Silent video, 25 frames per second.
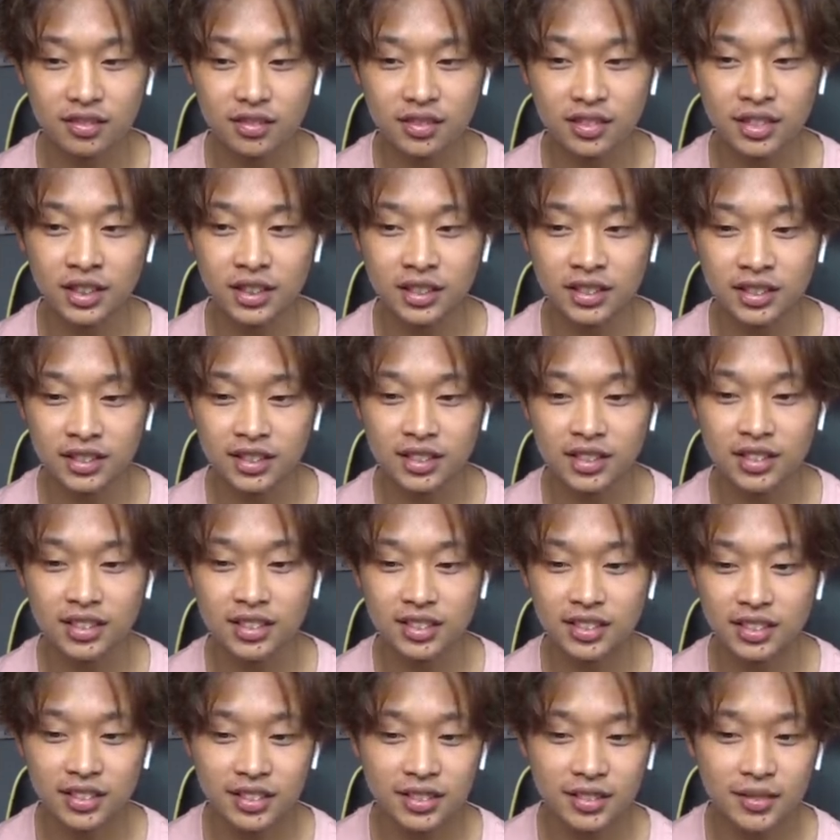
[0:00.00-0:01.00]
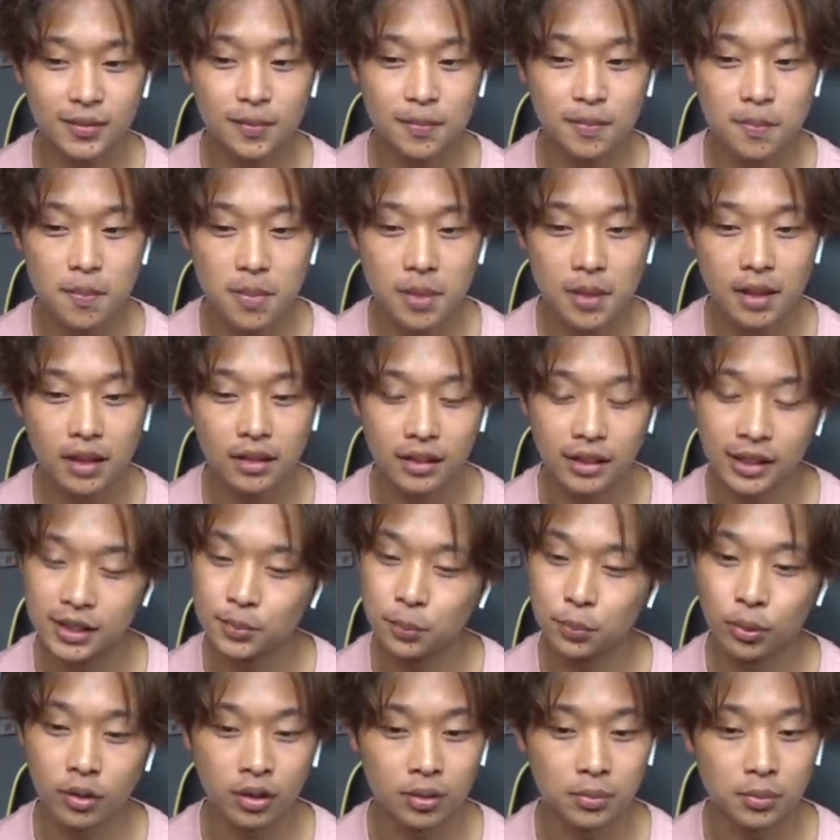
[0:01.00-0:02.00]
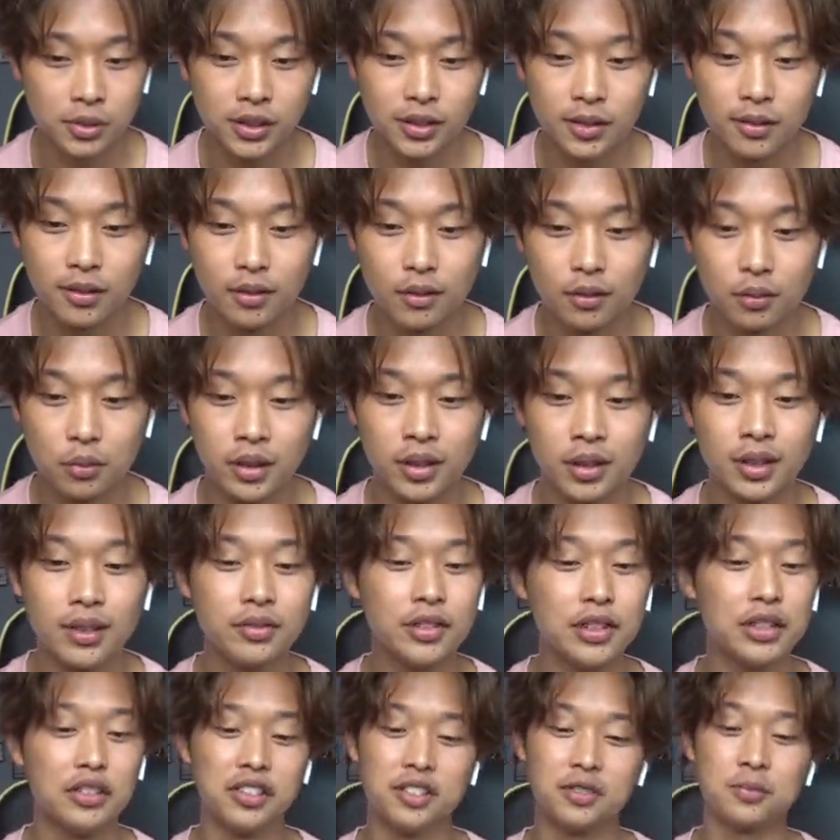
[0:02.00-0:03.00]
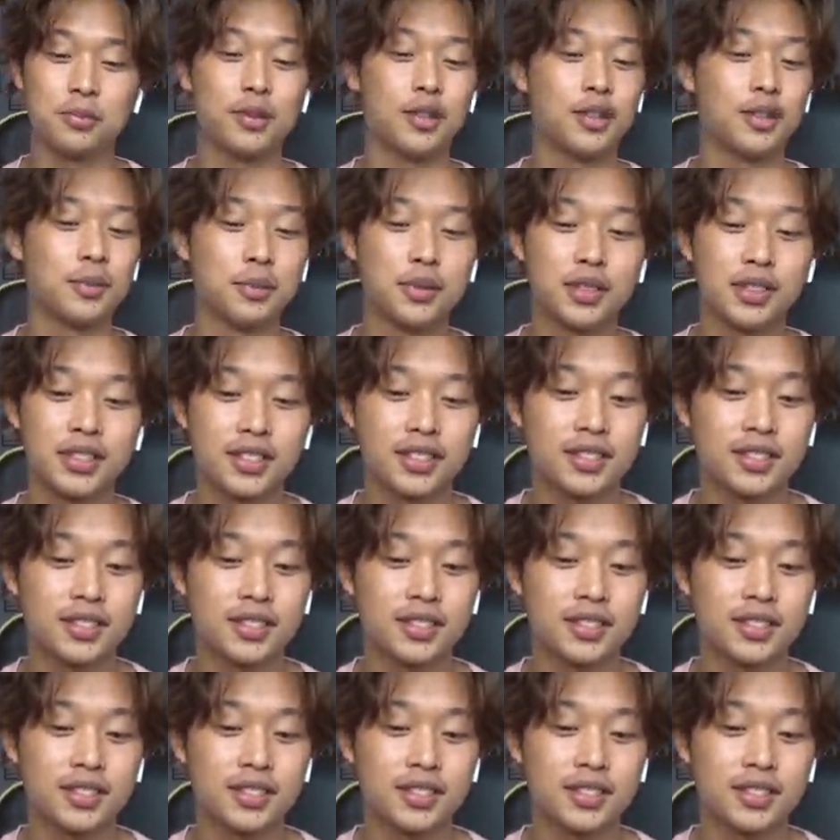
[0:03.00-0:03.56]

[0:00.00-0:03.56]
Nice. Yes, props. We love the use of props.